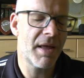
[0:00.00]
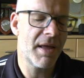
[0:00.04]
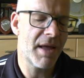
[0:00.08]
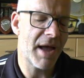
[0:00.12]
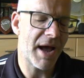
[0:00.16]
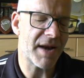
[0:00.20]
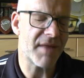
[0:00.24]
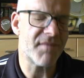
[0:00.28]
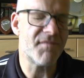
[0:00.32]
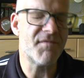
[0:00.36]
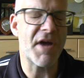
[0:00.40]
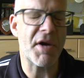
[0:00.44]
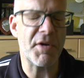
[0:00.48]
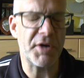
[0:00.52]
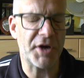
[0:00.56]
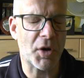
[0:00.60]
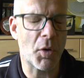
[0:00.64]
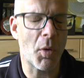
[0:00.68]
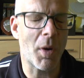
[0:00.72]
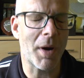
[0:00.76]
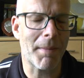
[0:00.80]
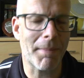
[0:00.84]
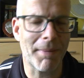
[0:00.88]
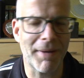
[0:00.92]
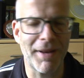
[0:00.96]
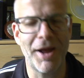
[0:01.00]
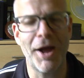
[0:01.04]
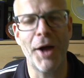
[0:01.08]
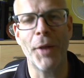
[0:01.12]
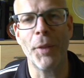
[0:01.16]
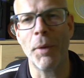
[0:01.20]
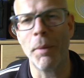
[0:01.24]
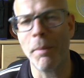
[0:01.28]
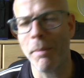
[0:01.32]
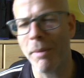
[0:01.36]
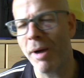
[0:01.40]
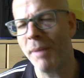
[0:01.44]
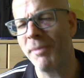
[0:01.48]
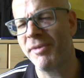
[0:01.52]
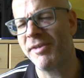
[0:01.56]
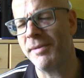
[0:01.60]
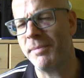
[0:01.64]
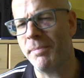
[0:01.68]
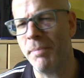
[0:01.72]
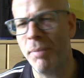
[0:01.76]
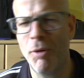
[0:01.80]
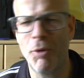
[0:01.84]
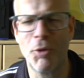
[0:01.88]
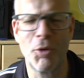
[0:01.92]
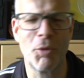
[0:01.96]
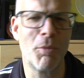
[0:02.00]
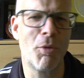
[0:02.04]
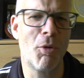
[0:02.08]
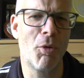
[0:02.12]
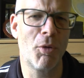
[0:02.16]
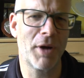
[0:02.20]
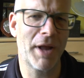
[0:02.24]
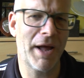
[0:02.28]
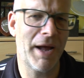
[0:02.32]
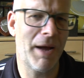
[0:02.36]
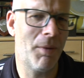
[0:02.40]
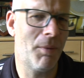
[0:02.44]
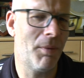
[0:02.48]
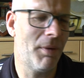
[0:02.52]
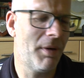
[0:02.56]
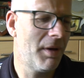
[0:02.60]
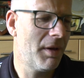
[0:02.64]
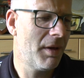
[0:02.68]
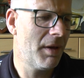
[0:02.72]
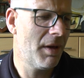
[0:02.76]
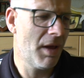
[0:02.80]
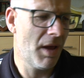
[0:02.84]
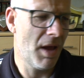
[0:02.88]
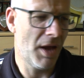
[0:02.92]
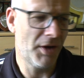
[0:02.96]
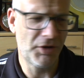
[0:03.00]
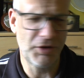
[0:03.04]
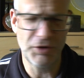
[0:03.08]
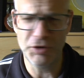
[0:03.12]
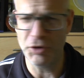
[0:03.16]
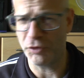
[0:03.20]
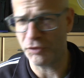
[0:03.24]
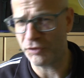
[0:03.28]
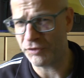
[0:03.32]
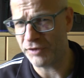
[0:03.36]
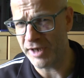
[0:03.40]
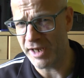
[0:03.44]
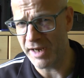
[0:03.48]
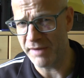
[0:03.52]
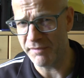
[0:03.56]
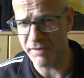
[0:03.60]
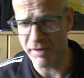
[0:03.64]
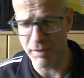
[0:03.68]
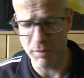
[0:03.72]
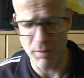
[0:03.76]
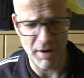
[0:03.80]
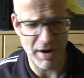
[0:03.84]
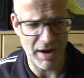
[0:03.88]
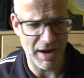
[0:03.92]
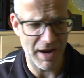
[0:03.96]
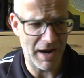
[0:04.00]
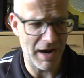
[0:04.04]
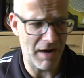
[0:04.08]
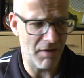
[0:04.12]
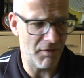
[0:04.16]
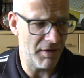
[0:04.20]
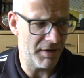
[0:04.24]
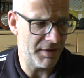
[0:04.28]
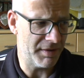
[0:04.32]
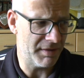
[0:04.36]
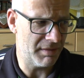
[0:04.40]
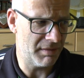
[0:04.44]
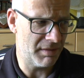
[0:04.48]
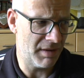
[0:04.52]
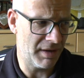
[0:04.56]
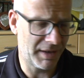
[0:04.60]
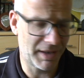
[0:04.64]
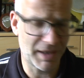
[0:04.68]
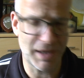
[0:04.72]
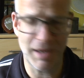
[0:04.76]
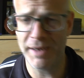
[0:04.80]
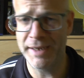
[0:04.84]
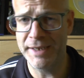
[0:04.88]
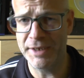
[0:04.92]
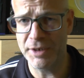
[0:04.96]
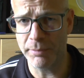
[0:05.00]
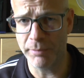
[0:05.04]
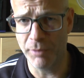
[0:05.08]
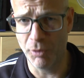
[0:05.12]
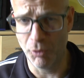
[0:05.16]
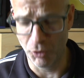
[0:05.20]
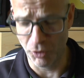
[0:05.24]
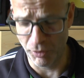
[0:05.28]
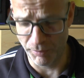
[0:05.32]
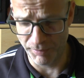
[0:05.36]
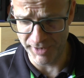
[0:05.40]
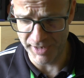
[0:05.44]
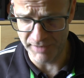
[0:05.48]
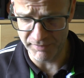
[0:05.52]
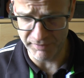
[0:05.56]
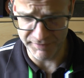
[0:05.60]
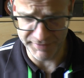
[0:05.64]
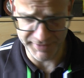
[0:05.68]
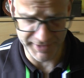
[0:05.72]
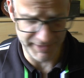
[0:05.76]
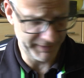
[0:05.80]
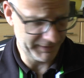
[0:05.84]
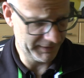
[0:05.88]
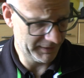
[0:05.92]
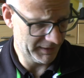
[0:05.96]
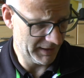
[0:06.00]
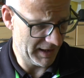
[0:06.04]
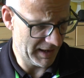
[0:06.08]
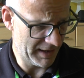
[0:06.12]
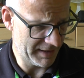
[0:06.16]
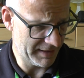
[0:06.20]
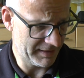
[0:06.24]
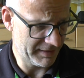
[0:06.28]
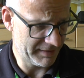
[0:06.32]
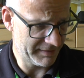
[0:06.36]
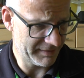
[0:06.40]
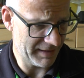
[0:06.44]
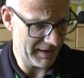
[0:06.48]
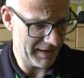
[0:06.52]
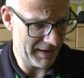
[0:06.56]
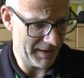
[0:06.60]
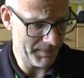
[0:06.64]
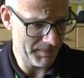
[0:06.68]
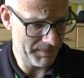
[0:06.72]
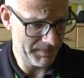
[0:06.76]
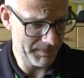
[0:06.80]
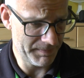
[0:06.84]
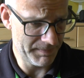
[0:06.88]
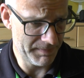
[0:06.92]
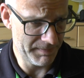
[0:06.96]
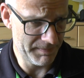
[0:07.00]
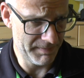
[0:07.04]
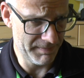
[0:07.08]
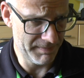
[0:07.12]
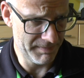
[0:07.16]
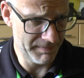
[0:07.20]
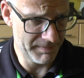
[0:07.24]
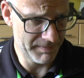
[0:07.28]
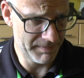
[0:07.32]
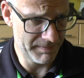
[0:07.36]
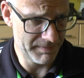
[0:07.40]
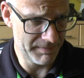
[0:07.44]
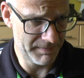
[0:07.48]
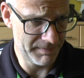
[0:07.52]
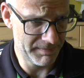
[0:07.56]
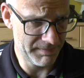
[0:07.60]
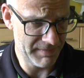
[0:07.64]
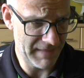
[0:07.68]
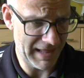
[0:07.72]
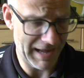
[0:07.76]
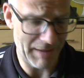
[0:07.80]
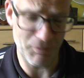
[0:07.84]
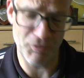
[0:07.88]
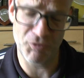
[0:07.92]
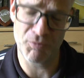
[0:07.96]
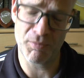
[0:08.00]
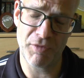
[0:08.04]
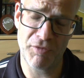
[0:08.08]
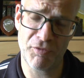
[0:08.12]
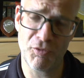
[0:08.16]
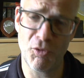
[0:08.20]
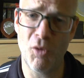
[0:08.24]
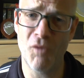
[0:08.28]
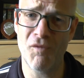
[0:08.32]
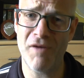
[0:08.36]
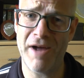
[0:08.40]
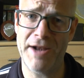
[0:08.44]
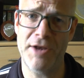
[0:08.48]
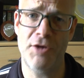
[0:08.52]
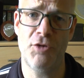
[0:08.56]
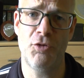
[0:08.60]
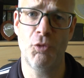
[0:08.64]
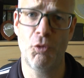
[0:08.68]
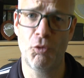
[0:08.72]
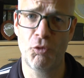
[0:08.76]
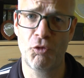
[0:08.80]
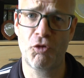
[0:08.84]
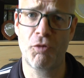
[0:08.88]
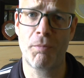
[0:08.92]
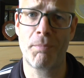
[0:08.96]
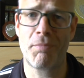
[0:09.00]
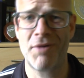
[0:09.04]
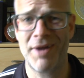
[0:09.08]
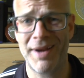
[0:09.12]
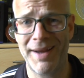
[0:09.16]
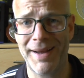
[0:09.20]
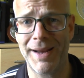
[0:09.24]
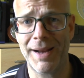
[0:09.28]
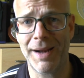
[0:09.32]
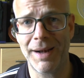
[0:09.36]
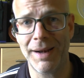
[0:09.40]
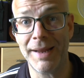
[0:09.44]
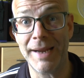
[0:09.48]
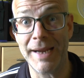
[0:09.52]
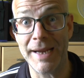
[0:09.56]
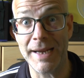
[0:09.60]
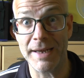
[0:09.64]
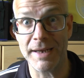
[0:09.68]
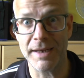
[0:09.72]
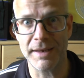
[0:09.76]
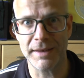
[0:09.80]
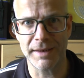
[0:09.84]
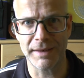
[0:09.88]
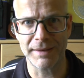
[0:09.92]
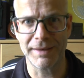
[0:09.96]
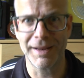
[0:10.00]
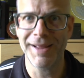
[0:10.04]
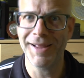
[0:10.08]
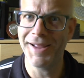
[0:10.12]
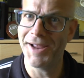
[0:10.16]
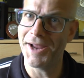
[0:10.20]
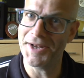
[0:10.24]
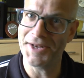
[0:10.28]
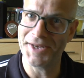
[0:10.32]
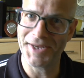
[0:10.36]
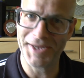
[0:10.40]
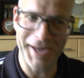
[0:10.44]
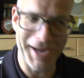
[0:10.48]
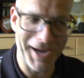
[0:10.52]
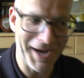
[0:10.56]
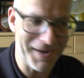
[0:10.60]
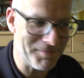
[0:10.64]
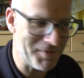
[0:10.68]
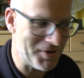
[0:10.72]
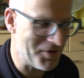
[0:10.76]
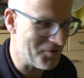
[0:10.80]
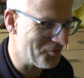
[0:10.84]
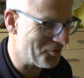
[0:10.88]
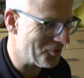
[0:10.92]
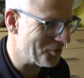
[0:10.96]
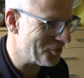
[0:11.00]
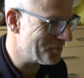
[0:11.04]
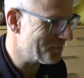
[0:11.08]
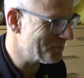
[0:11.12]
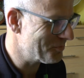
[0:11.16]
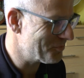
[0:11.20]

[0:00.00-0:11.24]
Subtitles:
had a very quick play on them, but obviously pulled them all out and dusted everywhere and cleaned them all up and everything, and that was my sort of annual spring clean in the gaming room,